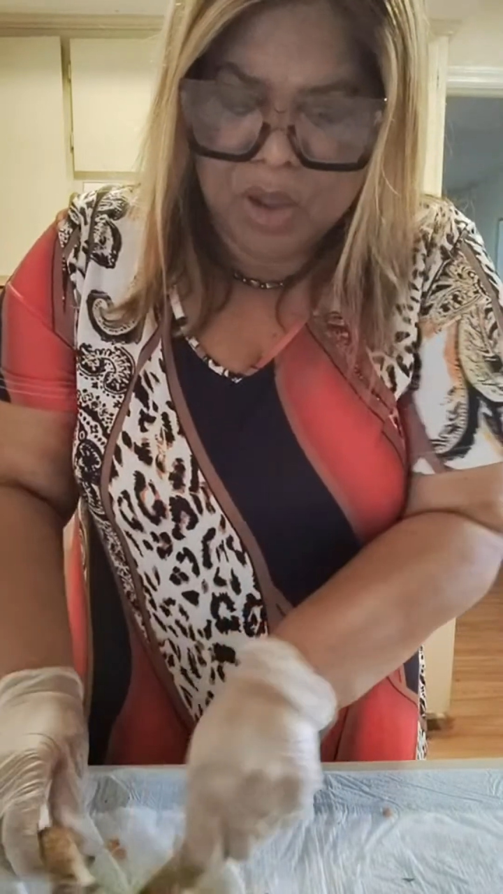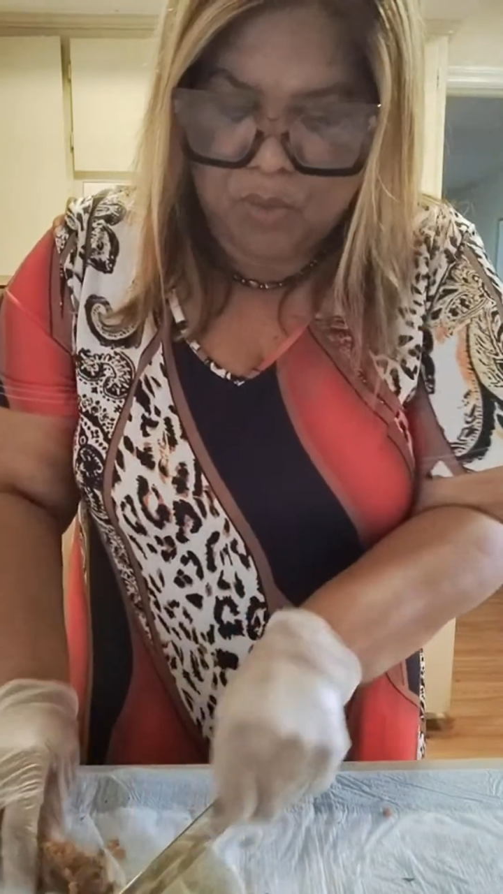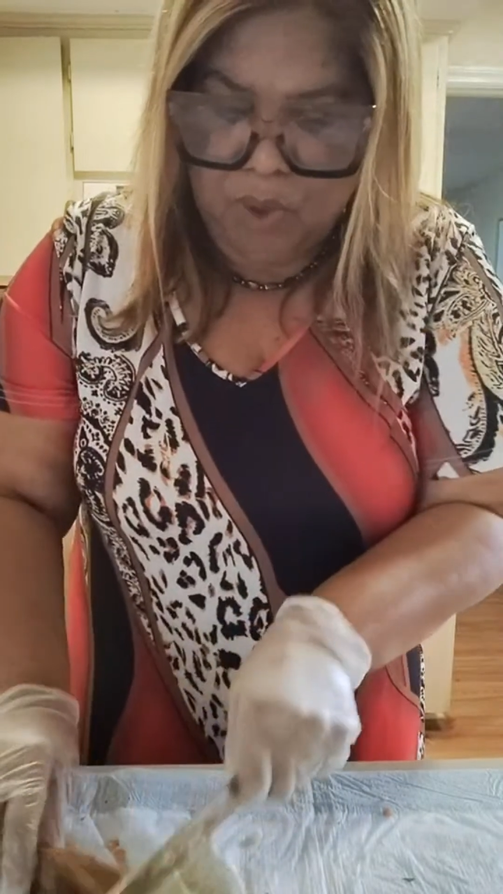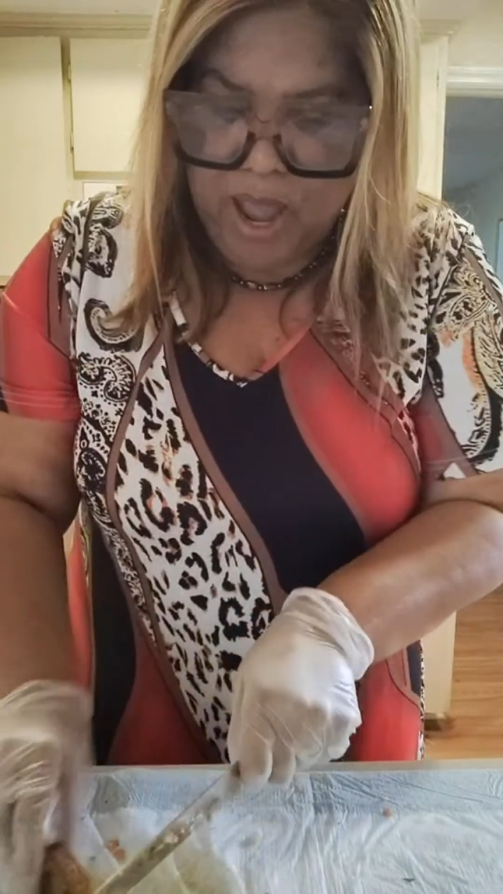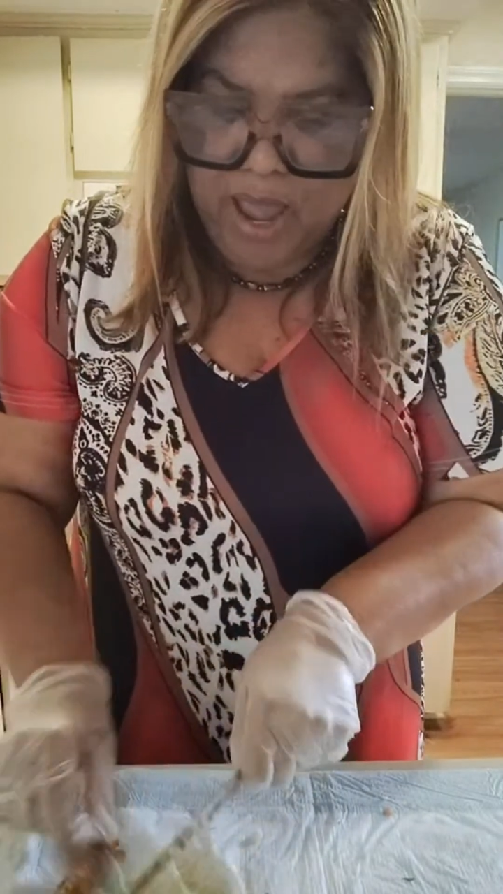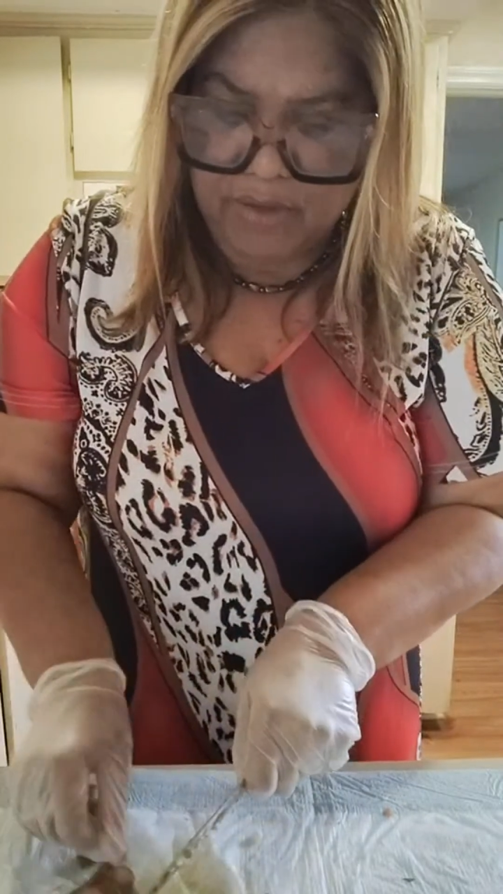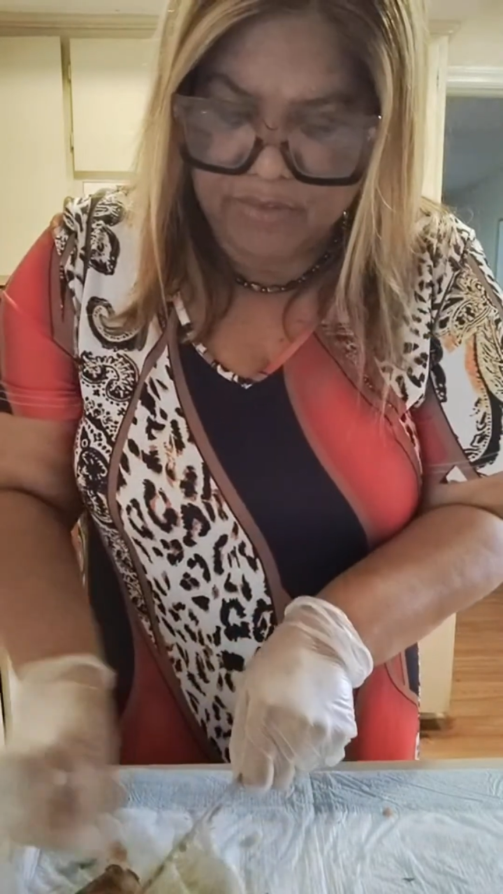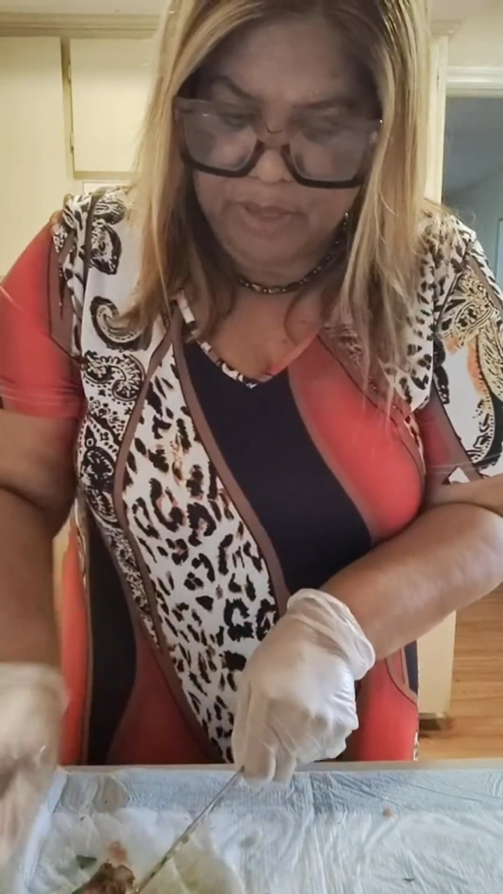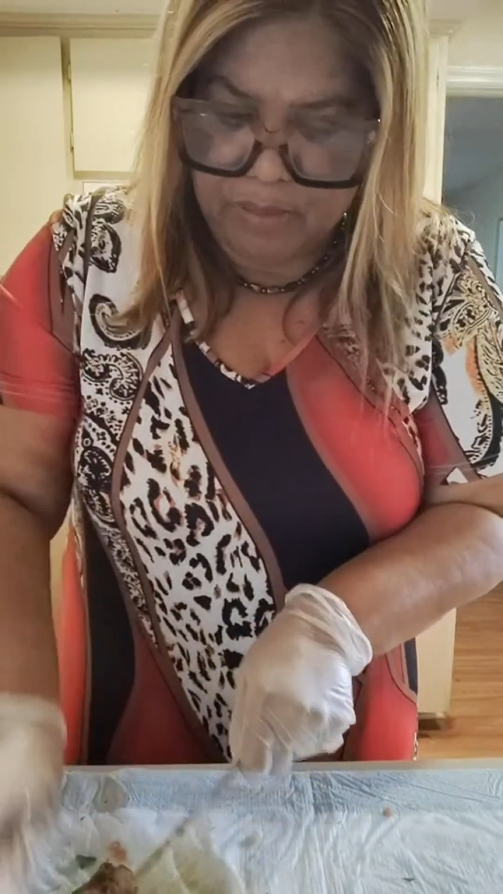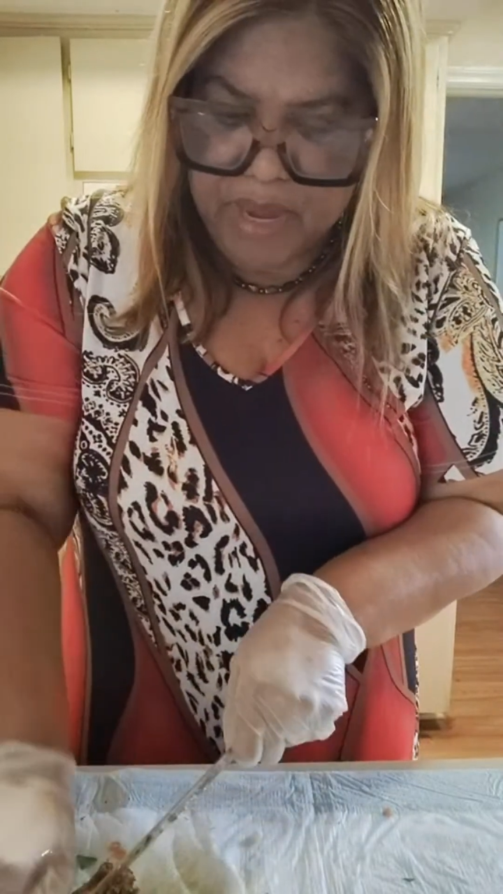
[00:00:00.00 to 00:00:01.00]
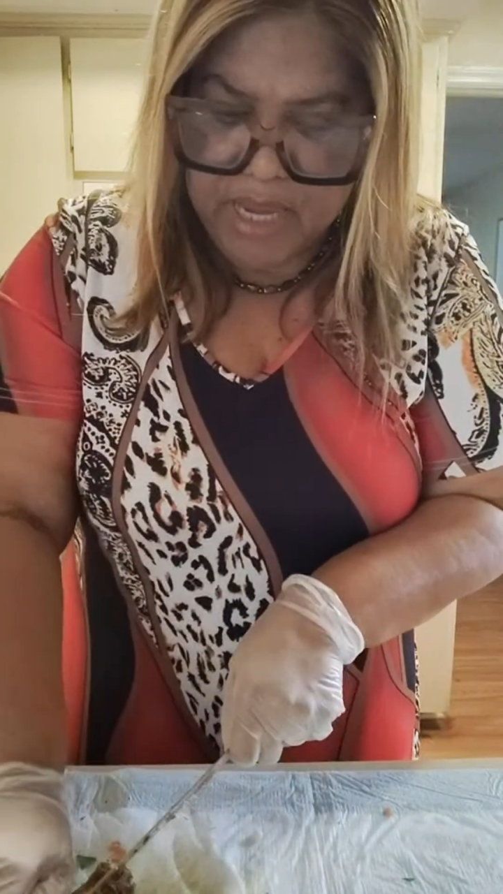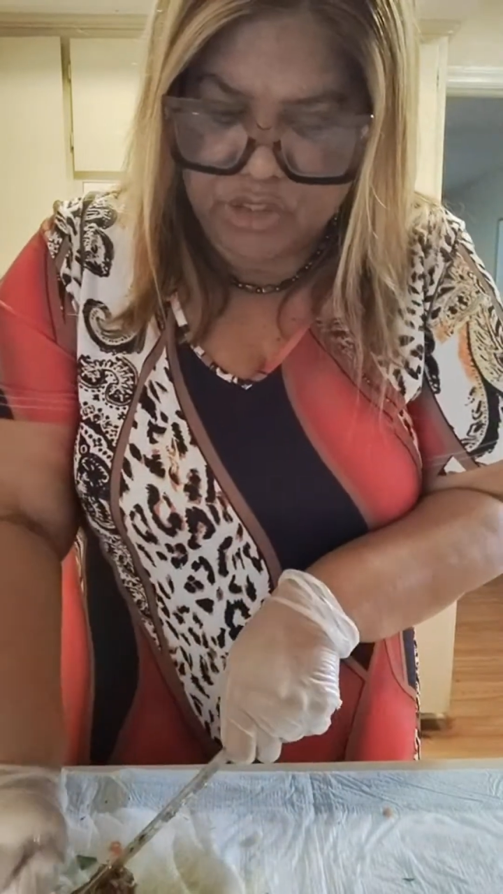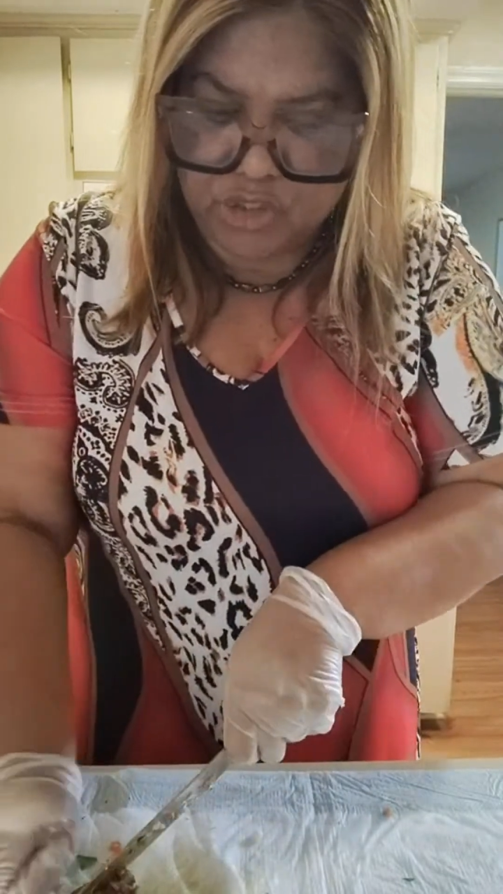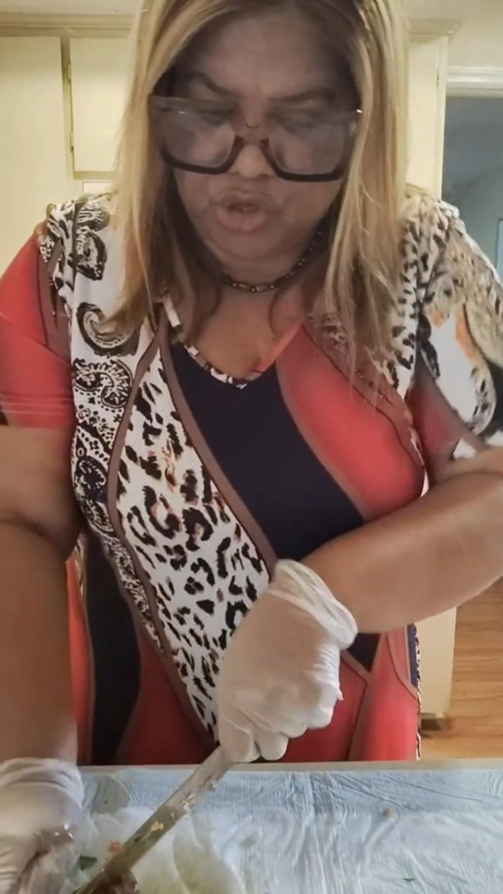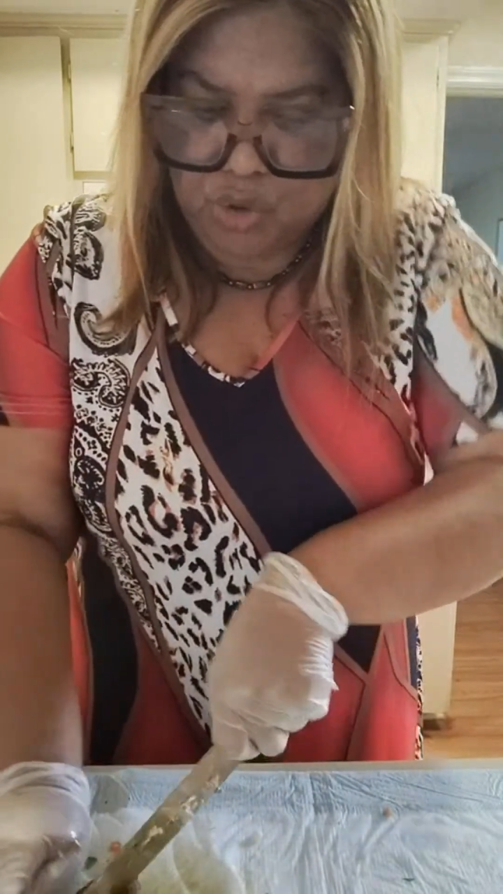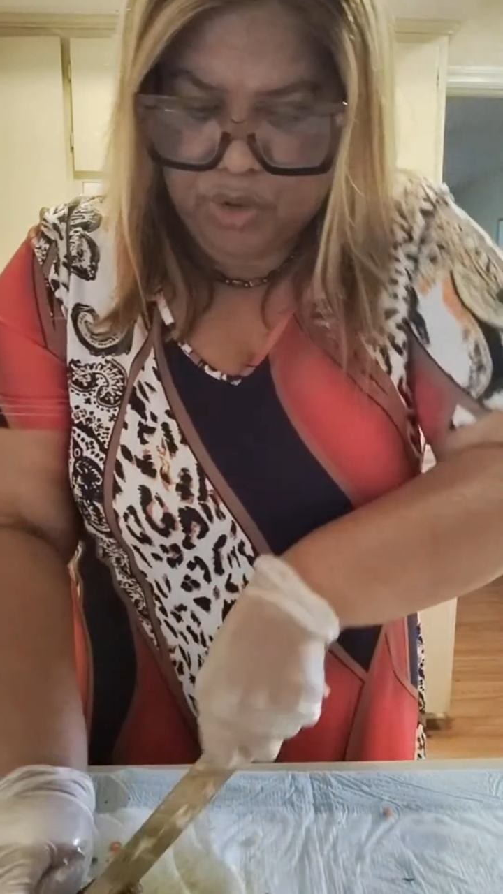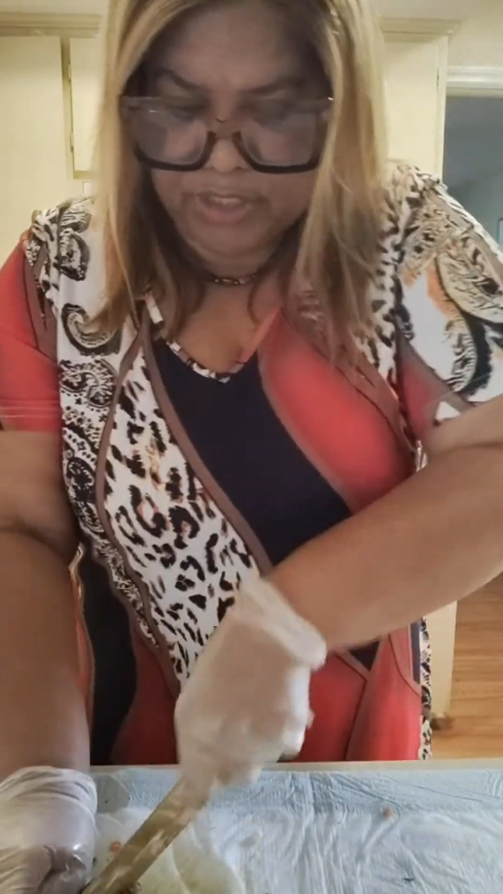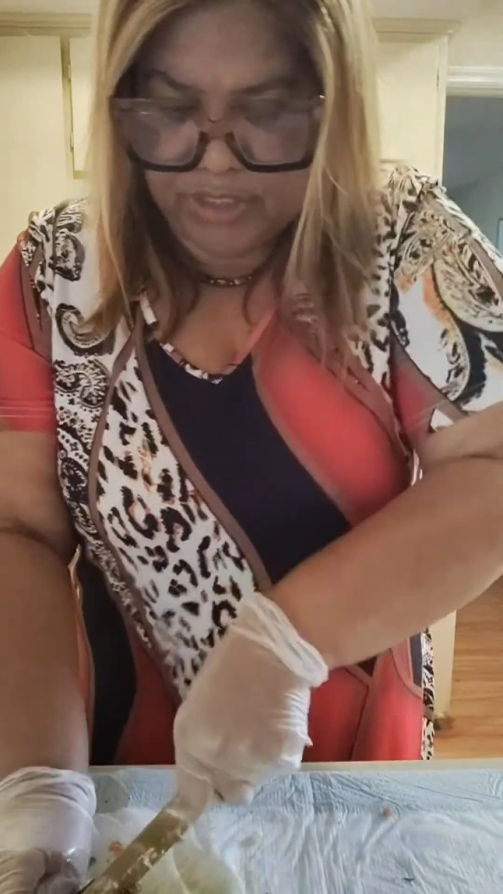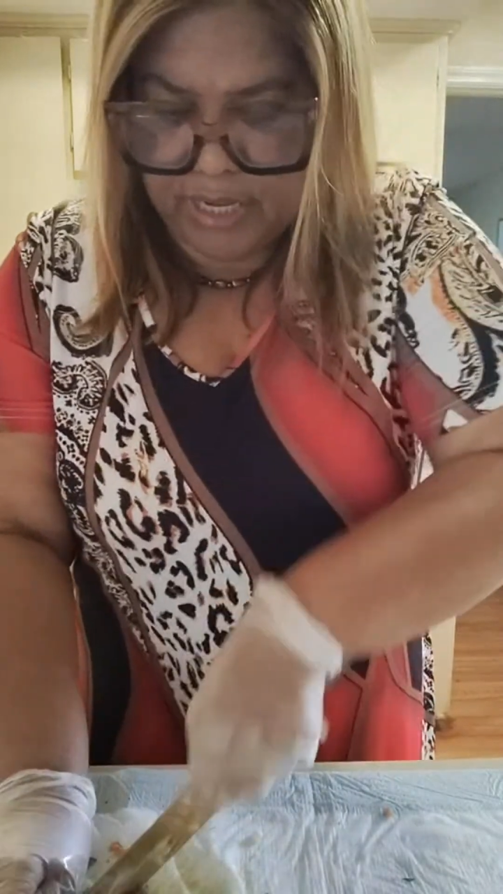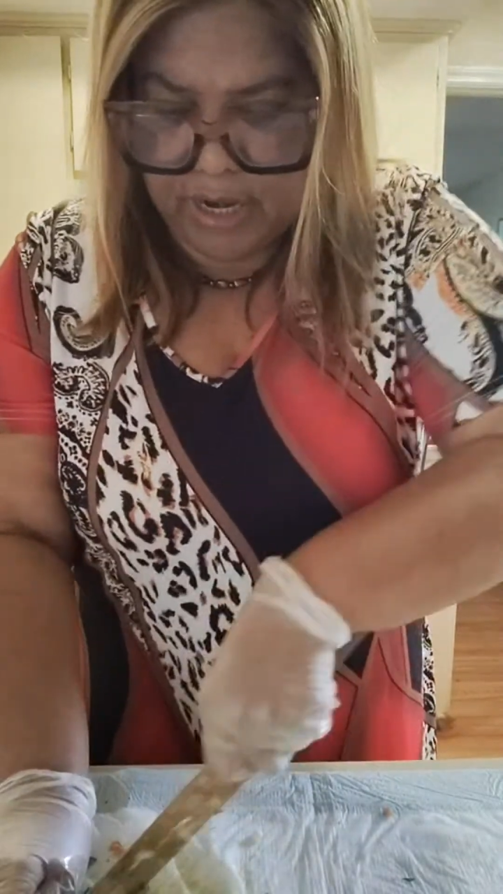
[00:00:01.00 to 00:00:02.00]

Well, the meat choice that